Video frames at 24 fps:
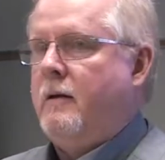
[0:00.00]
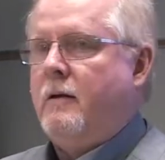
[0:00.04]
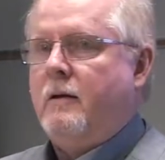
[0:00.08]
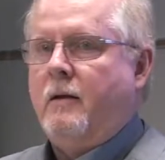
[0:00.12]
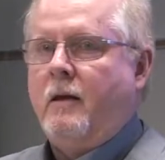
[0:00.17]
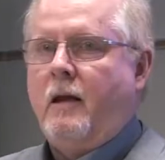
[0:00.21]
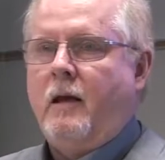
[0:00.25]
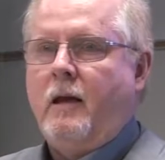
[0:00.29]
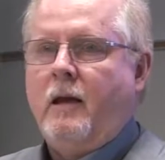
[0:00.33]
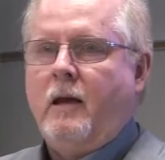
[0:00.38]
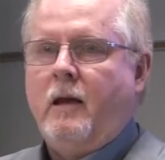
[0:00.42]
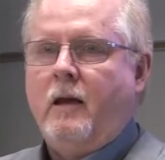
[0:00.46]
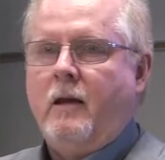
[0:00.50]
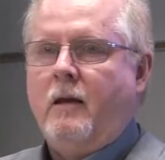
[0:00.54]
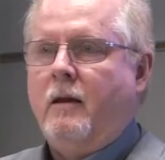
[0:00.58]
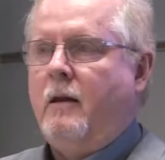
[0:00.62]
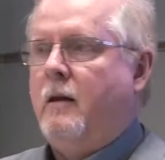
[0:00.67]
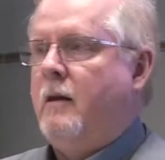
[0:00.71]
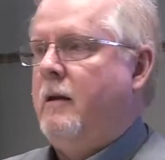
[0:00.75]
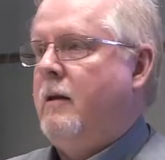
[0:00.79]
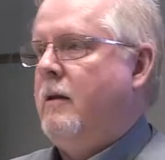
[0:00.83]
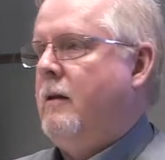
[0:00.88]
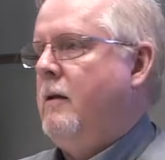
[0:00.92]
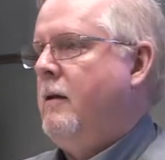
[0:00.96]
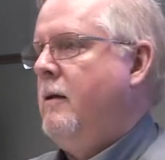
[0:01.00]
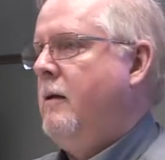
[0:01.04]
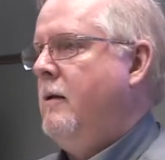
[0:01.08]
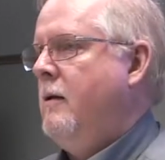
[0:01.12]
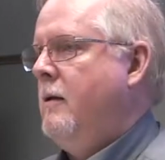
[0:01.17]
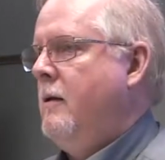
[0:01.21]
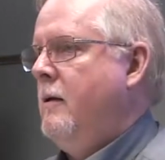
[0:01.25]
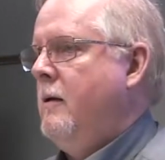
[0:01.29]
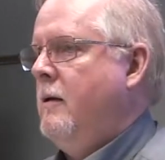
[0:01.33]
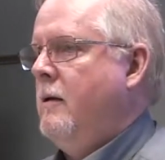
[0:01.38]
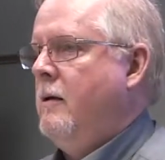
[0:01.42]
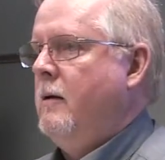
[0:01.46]
And
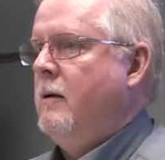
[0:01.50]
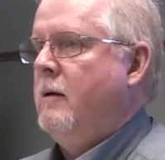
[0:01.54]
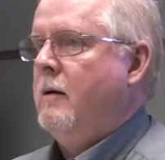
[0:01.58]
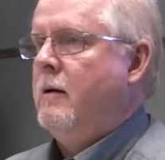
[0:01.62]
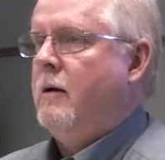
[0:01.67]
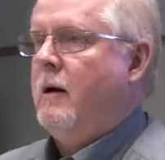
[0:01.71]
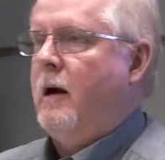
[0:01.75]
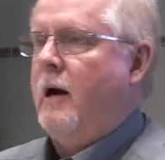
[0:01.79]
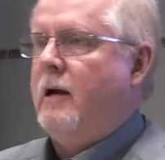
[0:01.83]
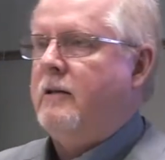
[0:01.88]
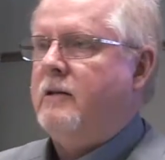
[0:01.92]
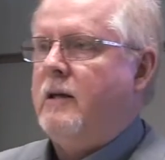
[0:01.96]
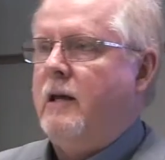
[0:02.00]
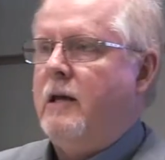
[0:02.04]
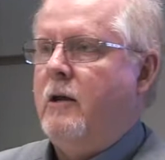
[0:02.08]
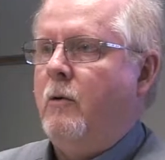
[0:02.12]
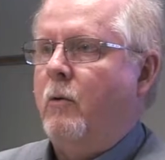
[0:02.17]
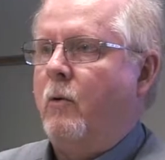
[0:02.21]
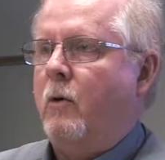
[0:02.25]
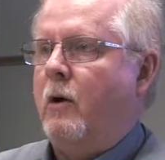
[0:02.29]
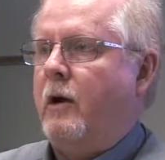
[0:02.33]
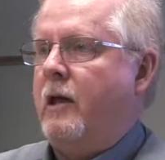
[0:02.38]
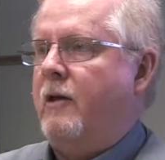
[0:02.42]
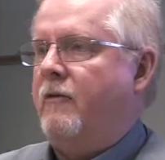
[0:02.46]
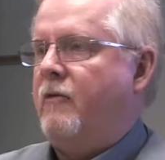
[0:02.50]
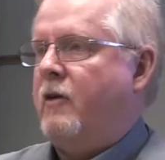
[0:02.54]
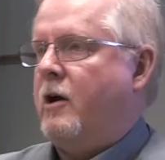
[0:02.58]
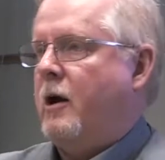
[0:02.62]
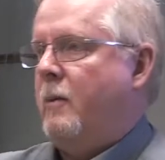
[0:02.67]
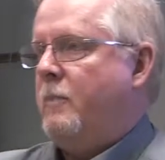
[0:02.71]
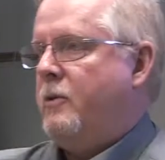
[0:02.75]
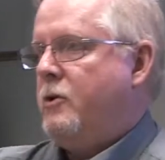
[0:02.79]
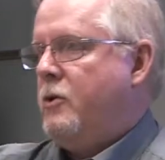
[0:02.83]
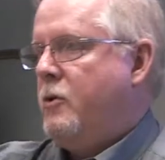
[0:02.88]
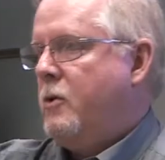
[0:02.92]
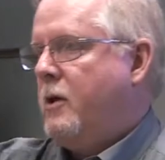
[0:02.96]
I tell you what, if a
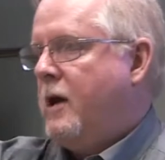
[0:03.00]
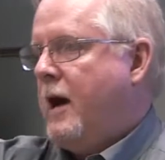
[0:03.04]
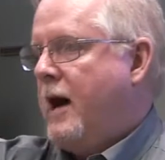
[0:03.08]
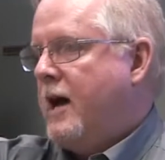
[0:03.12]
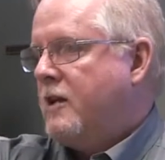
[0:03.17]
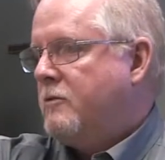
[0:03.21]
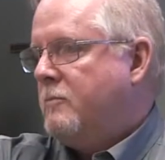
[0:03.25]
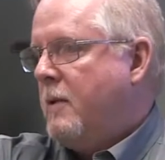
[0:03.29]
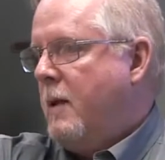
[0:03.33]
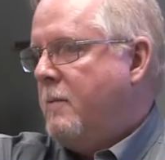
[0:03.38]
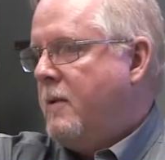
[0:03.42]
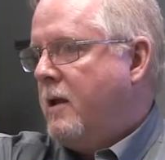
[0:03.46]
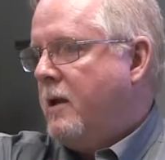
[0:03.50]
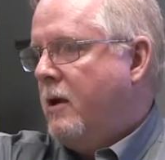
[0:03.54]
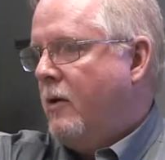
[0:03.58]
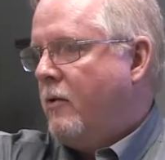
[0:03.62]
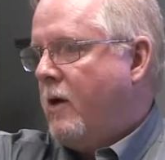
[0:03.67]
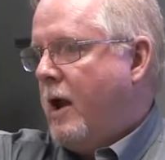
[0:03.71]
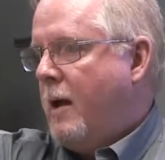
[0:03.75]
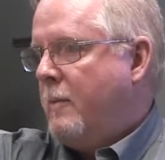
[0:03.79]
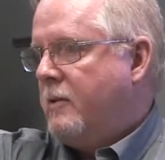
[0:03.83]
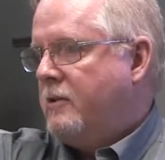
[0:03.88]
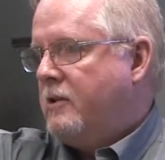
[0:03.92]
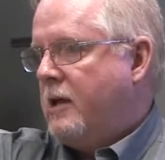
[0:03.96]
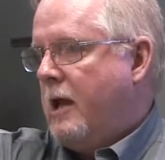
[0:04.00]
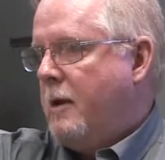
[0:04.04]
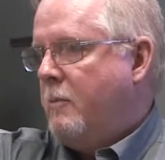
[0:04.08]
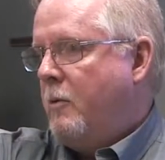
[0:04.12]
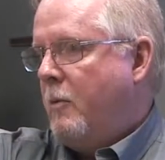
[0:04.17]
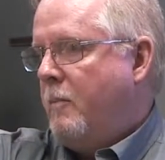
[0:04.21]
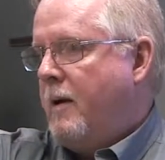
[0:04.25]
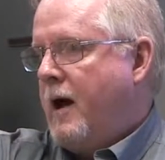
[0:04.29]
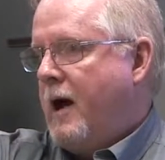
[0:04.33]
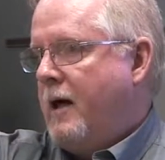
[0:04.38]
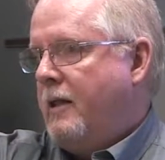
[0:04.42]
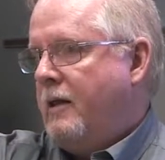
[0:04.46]
couple of you guys maybe can grab a table
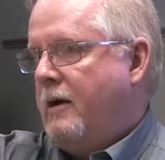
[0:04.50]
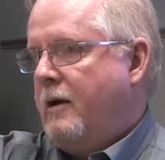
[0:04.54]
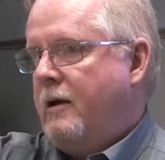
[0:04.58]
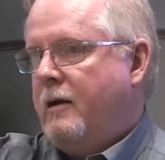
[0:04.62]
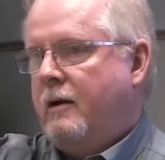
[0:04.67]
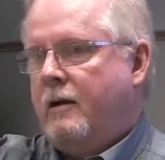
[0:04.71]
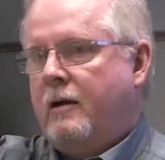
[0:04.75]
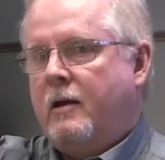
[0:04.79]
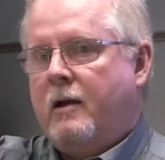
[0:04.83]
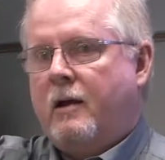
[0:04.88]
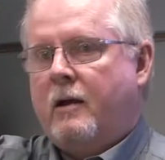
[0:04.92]
back there,